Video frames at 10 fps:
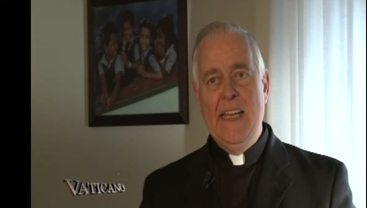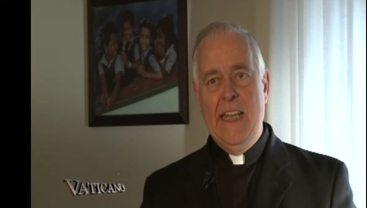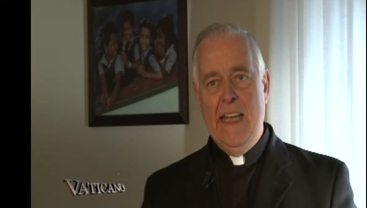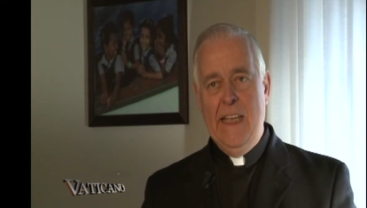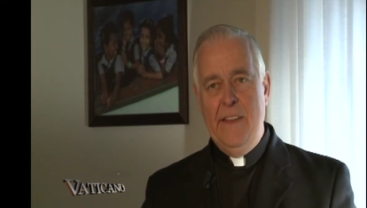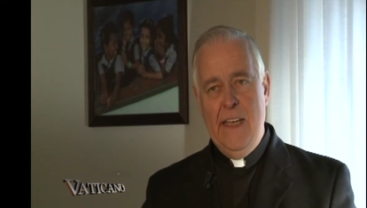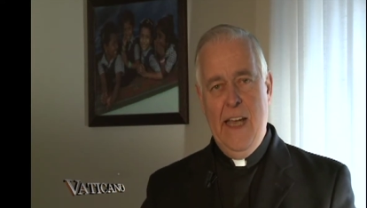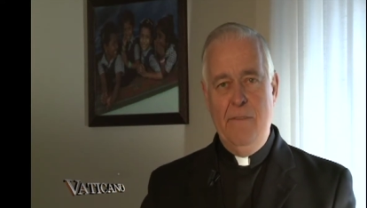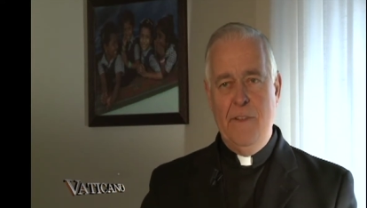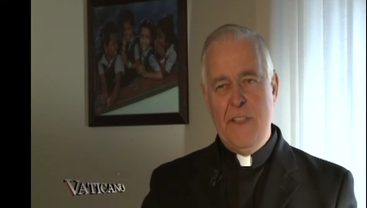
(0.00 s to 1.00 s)
and I think
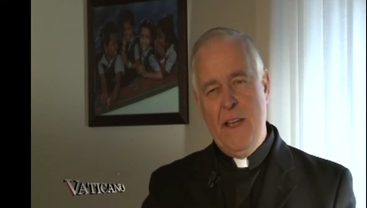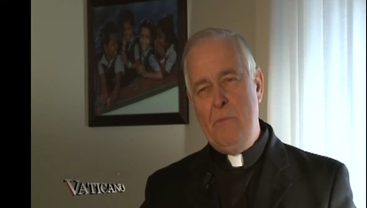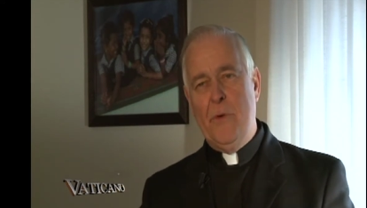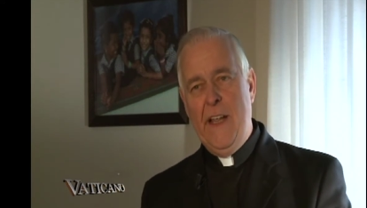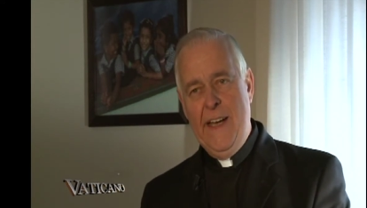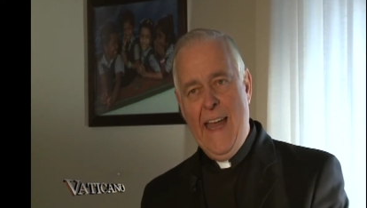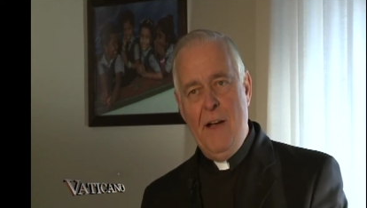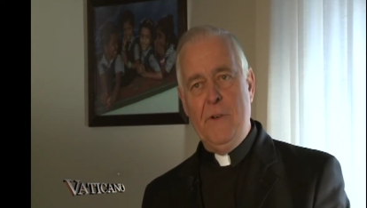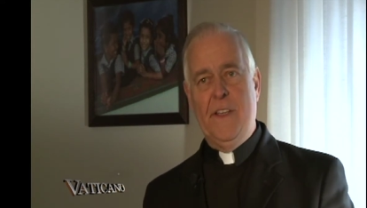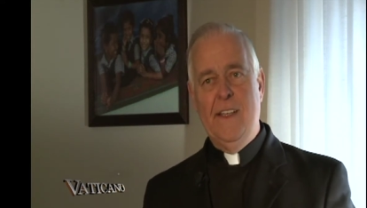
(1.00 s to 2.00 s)
I've separated
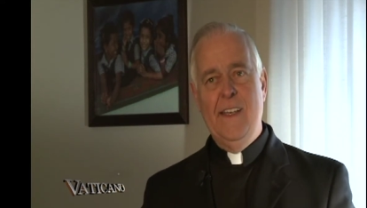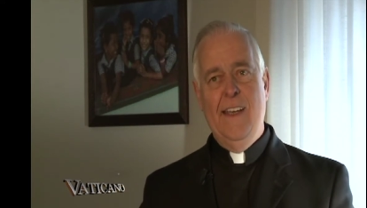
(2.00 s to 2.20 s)
out